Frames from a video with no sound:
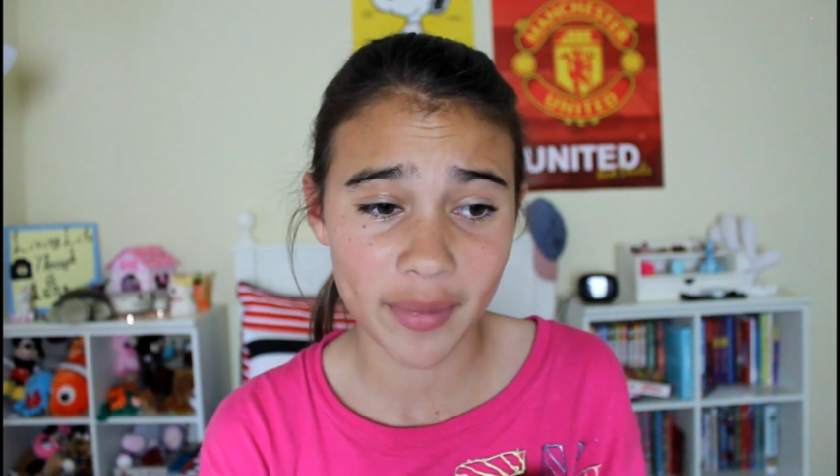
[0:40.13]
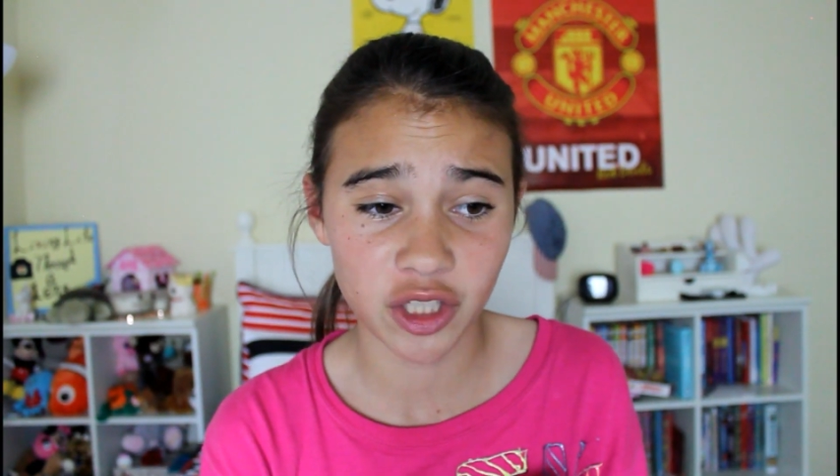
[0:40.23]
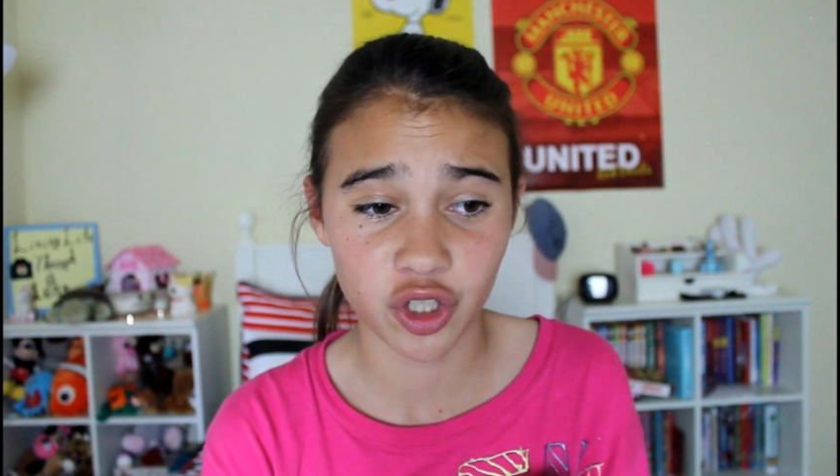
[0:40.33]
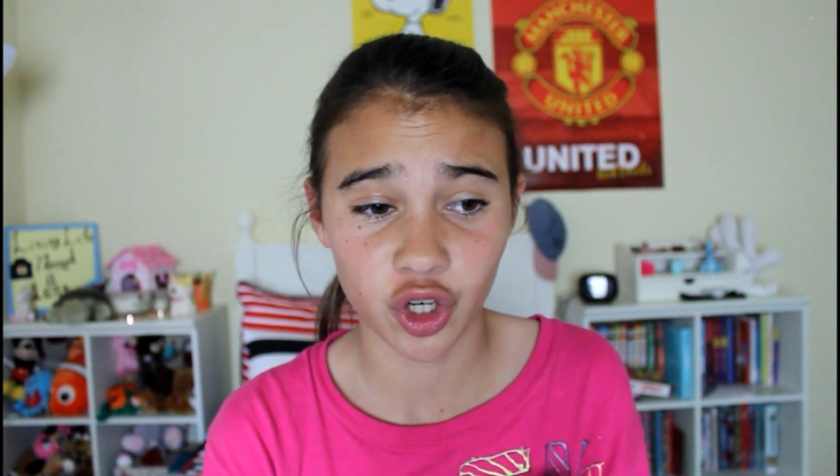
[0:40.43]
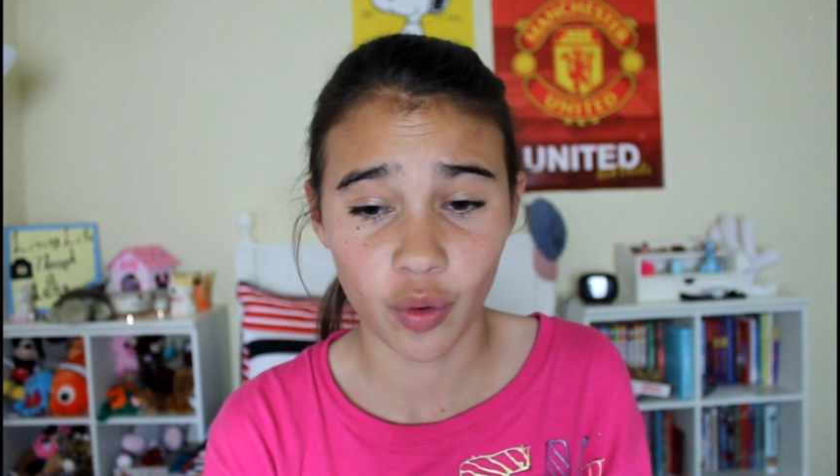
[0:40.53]

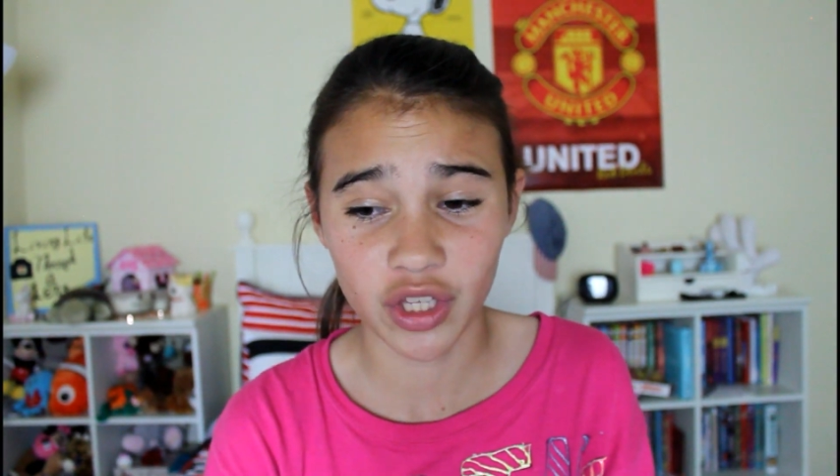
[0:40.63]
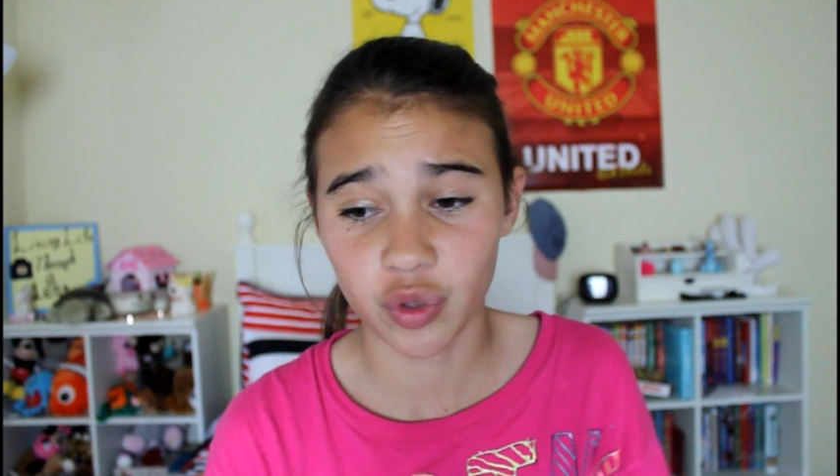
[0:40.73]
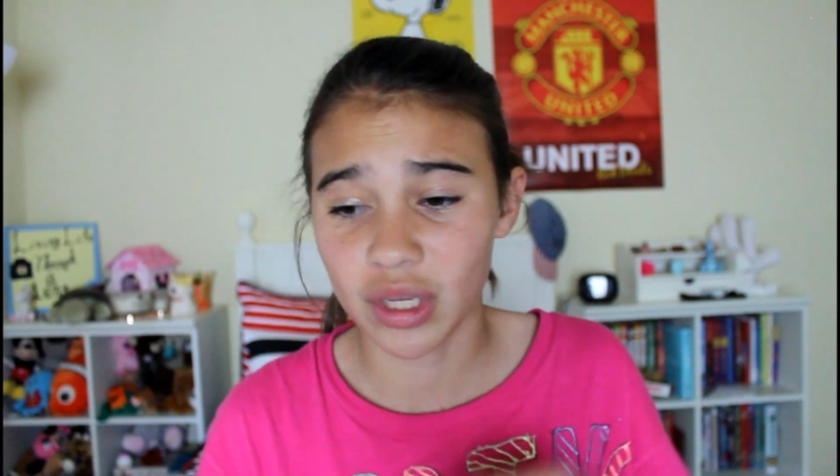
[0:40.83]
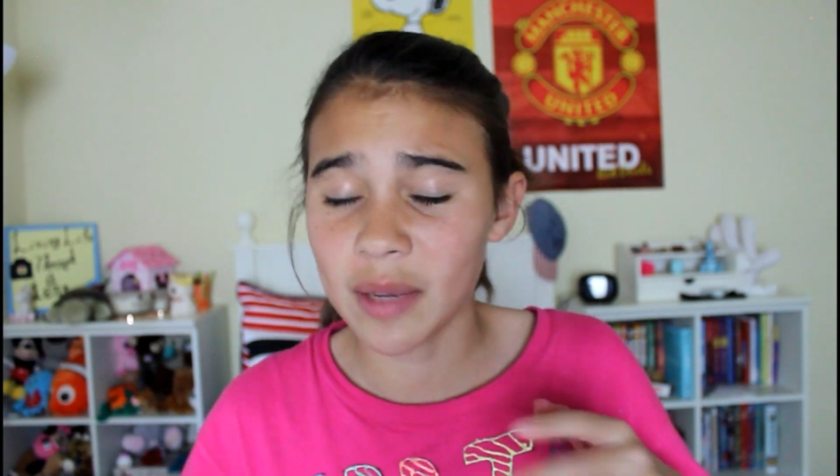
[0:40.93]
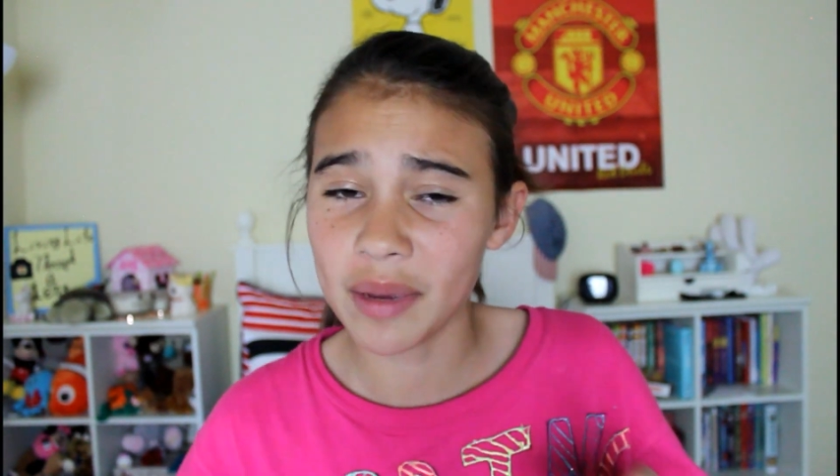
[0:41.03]
means you're going
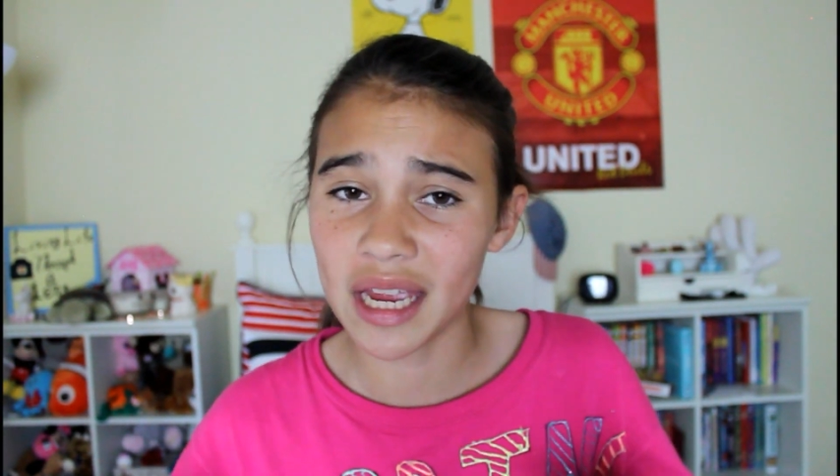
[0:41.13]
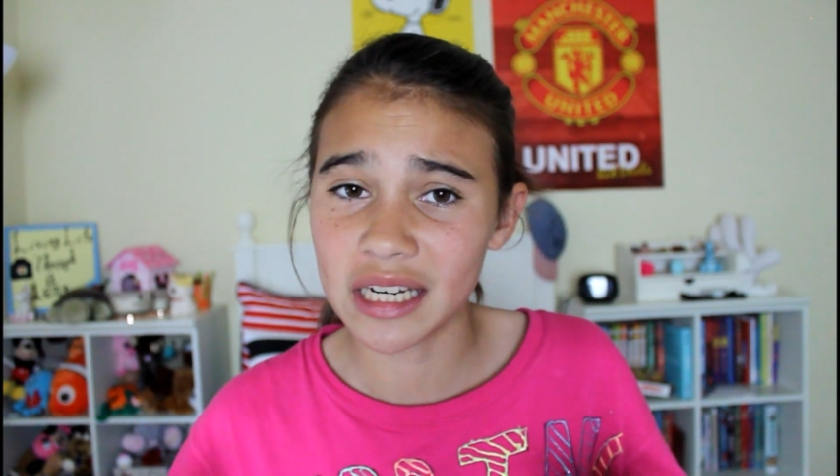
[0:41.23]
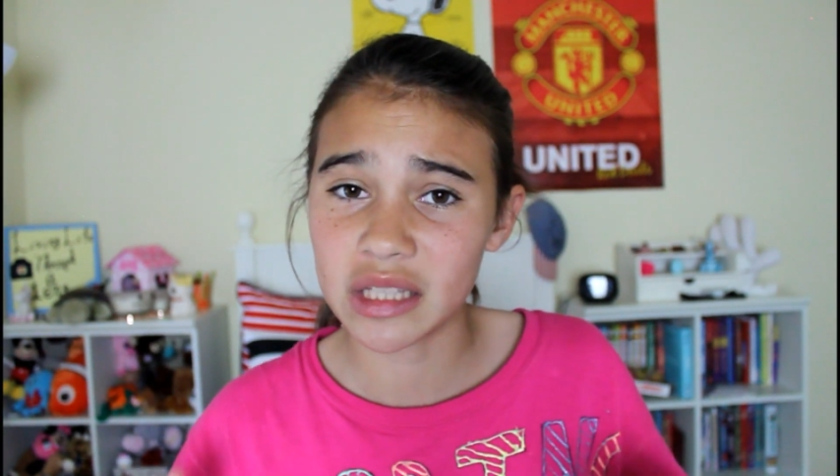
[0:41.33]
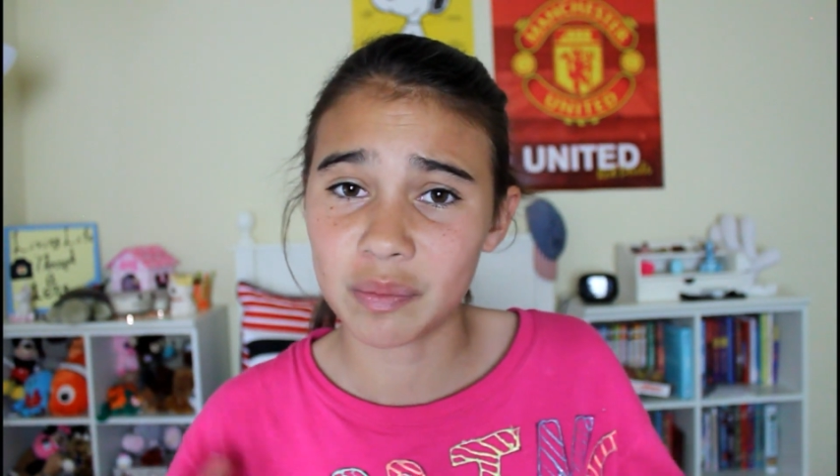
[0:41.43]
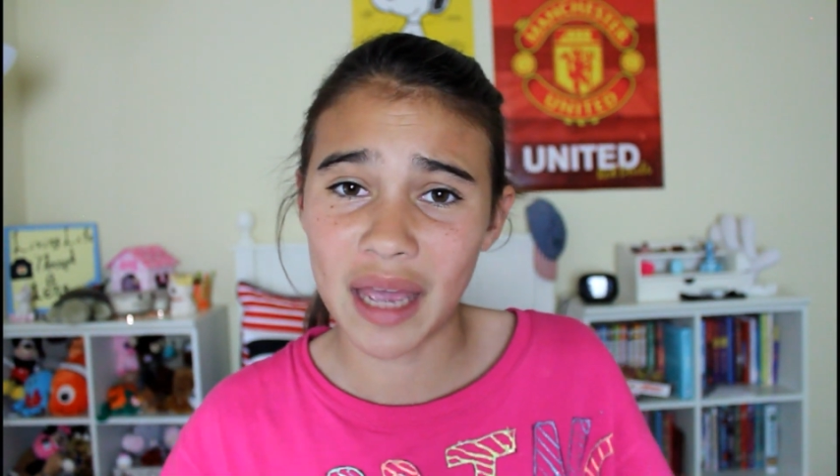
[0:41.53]
to keep it in its